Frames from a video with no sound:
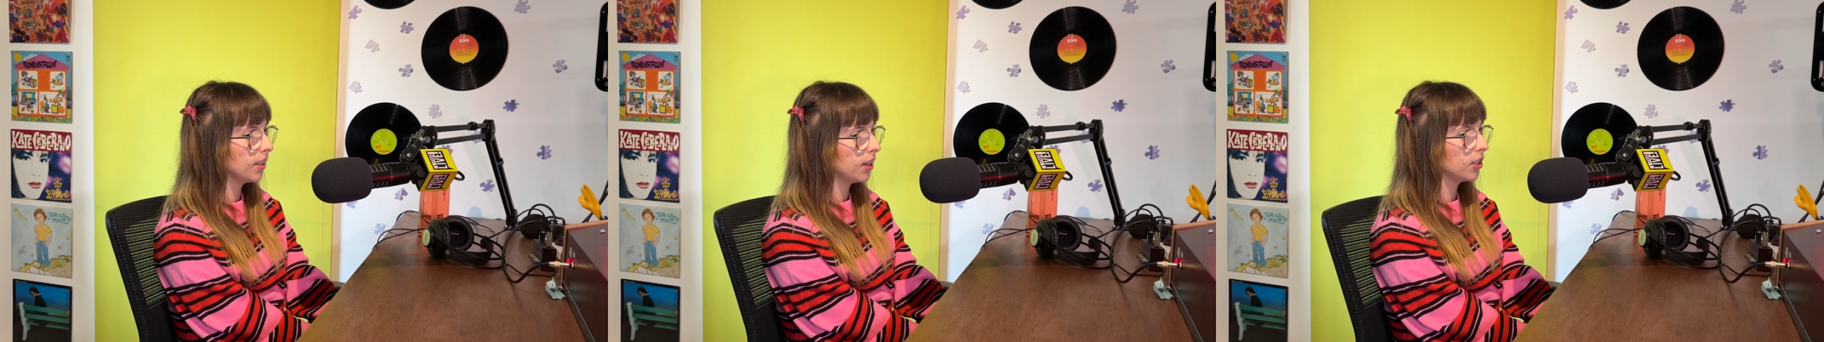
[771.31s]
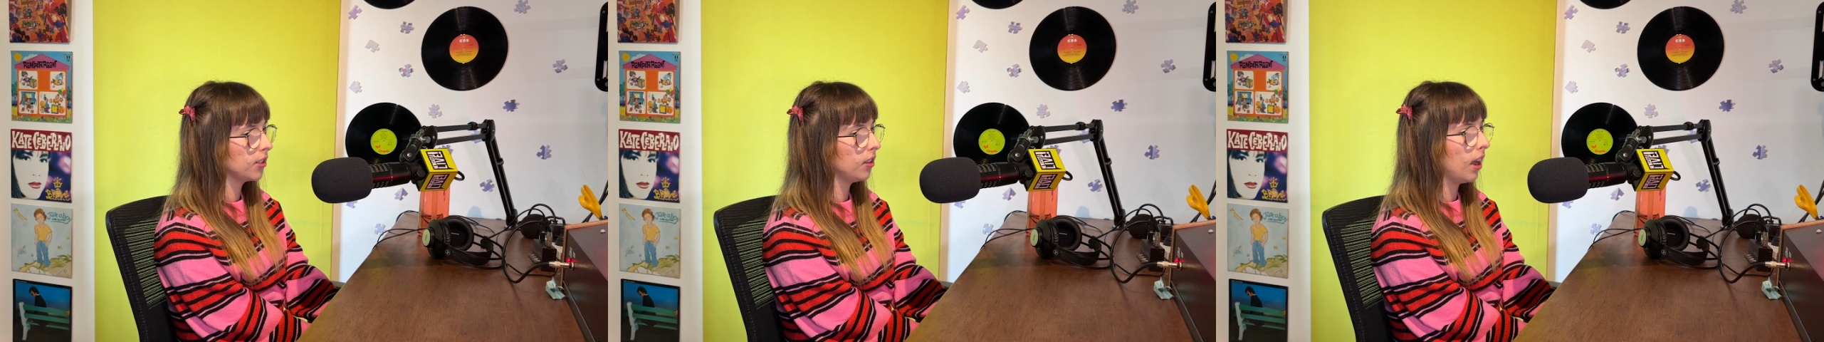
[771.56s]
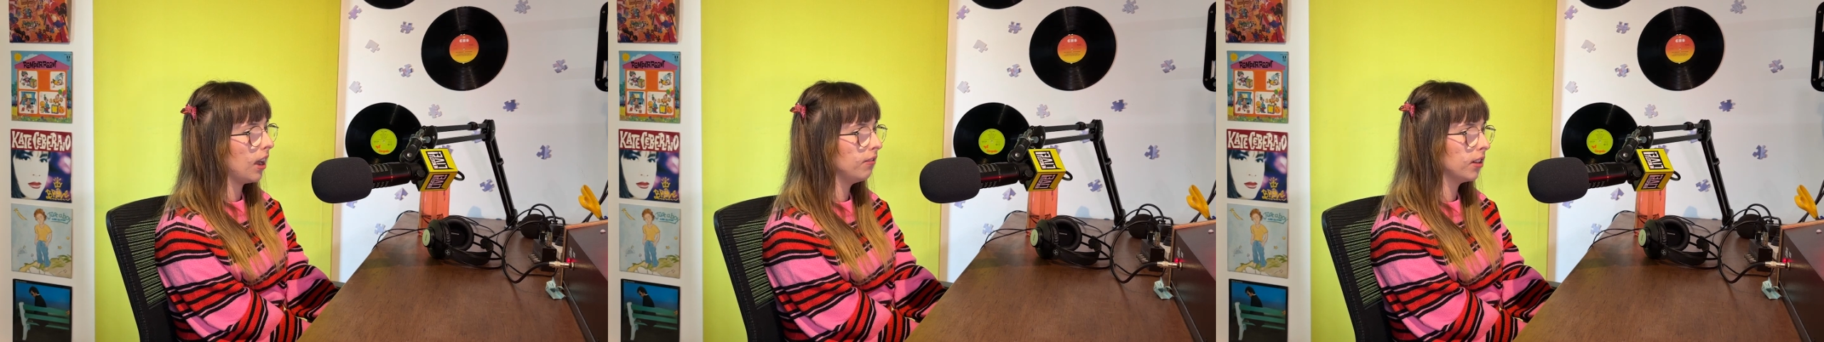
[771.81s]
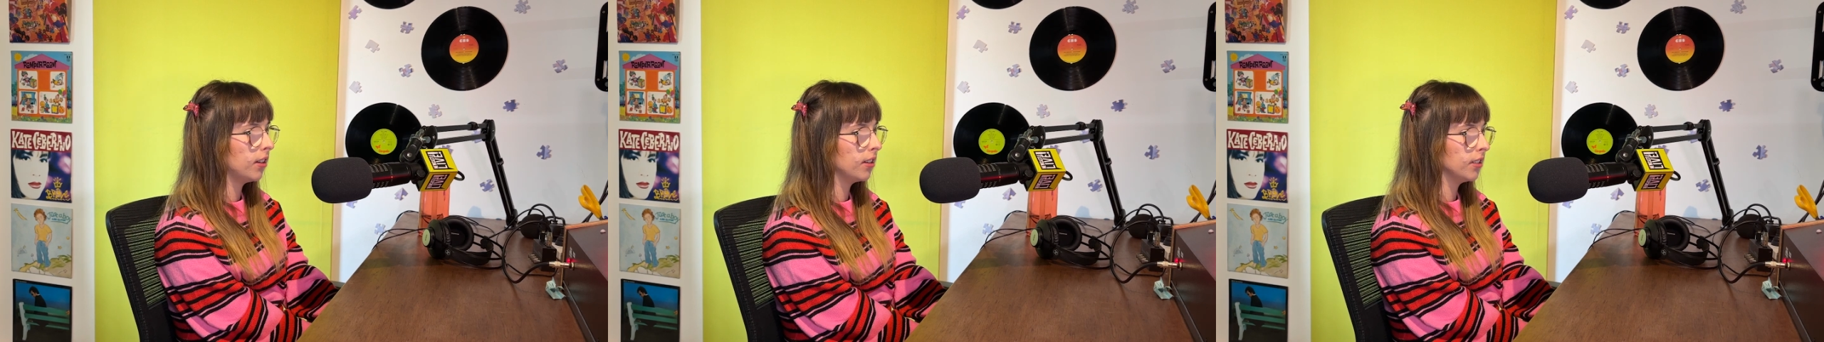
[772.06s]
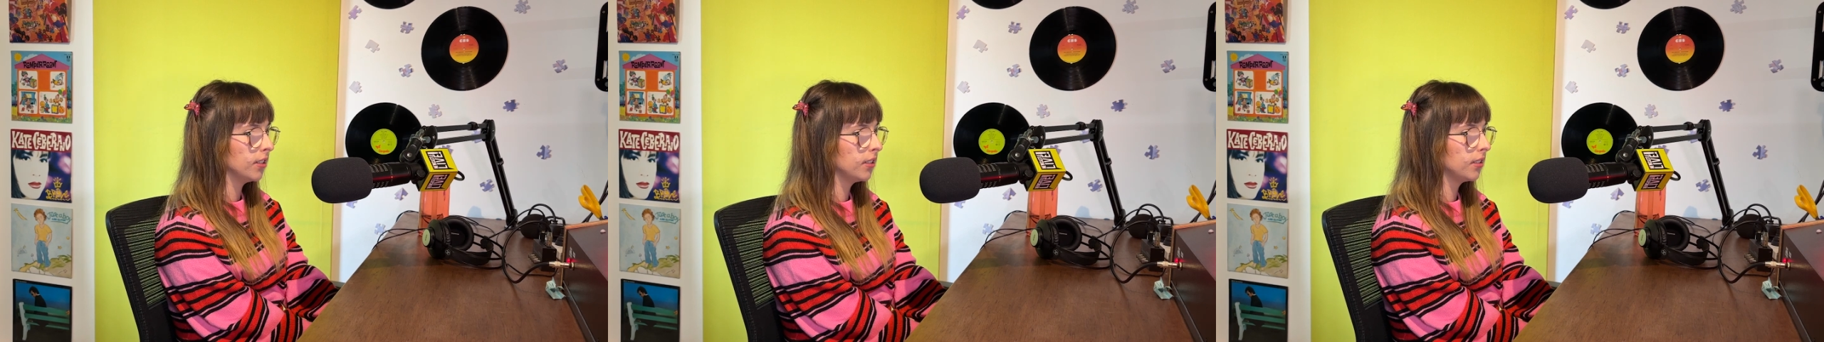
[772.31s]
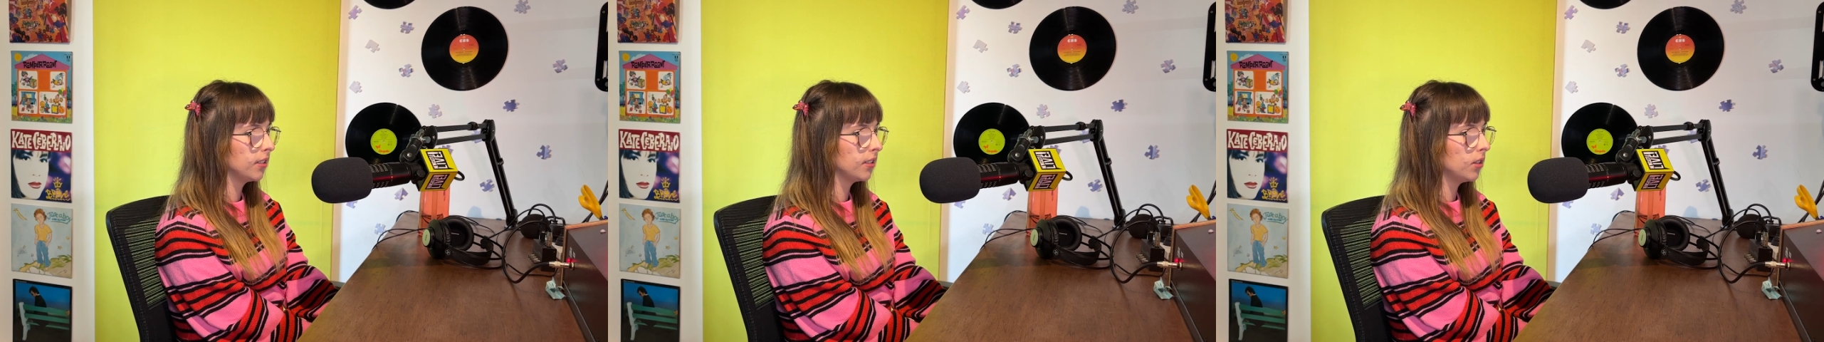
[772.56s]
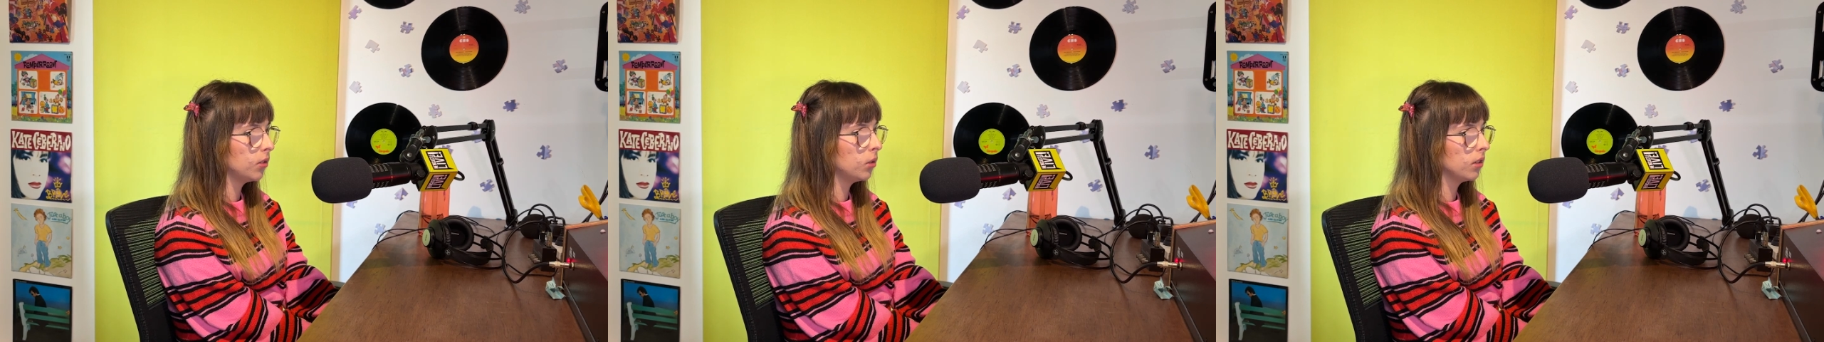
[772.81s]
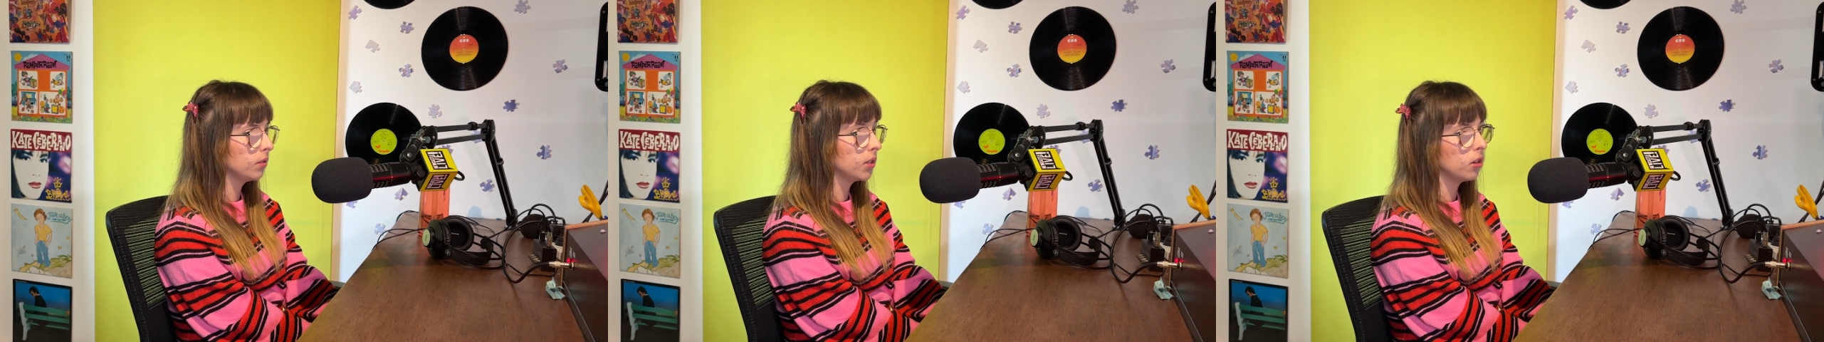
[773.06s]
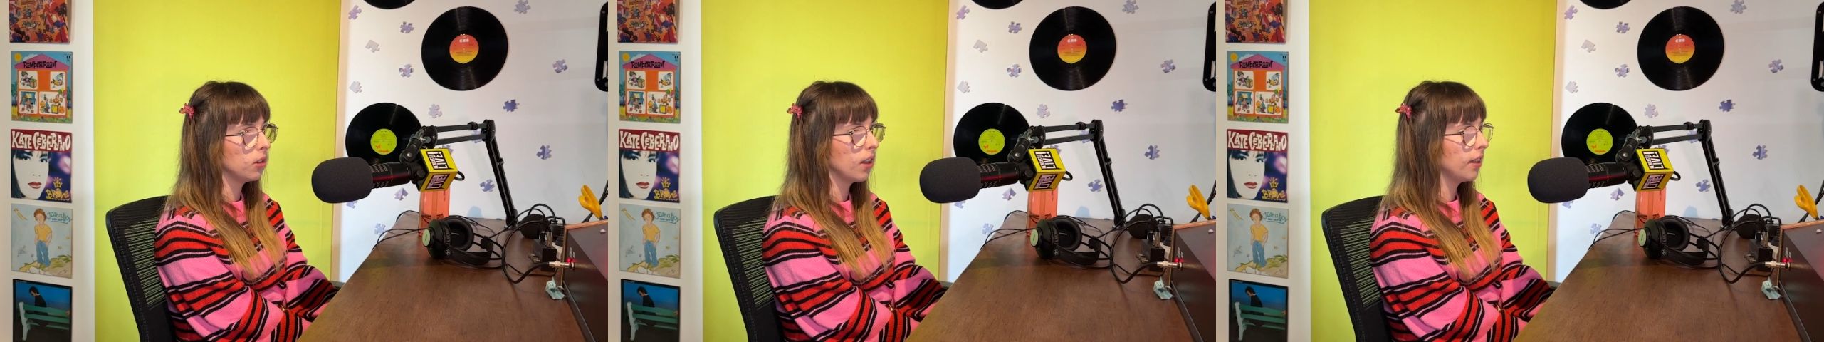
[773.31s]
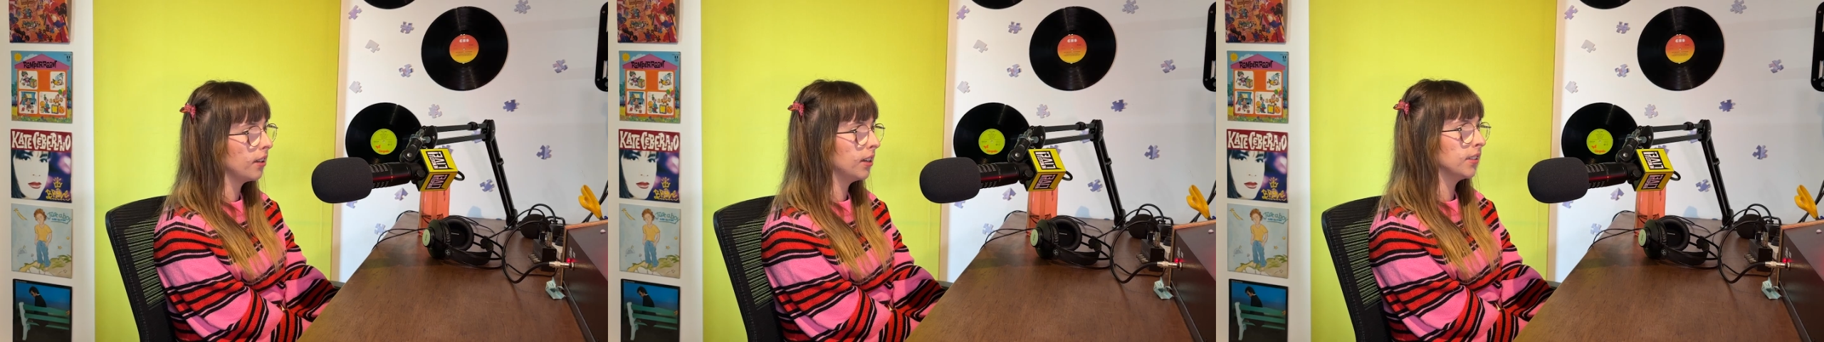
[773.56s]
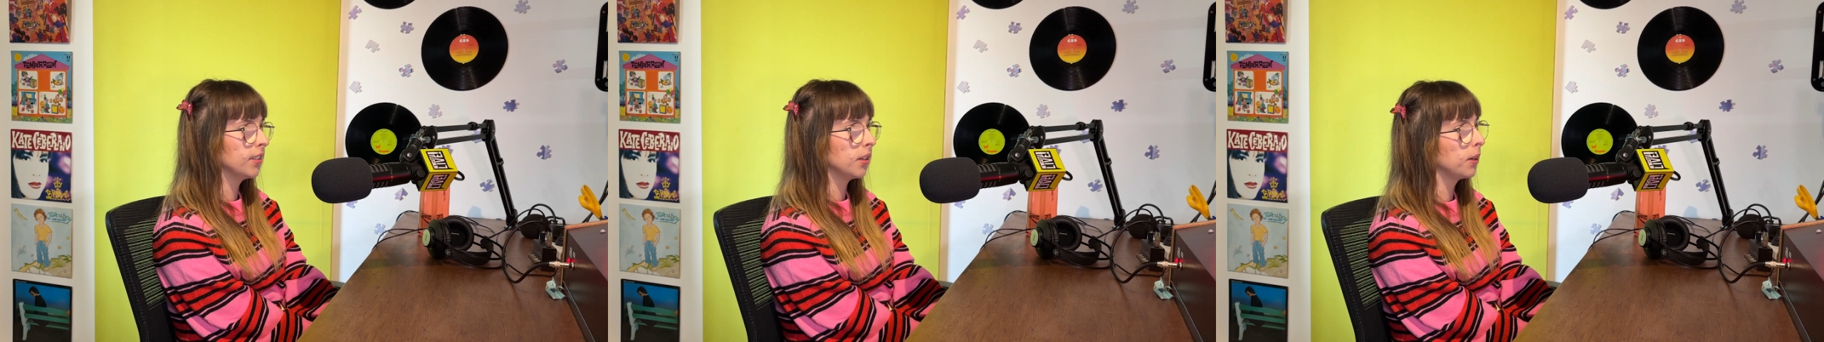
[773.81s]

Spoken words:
/ live artist or songwriter in some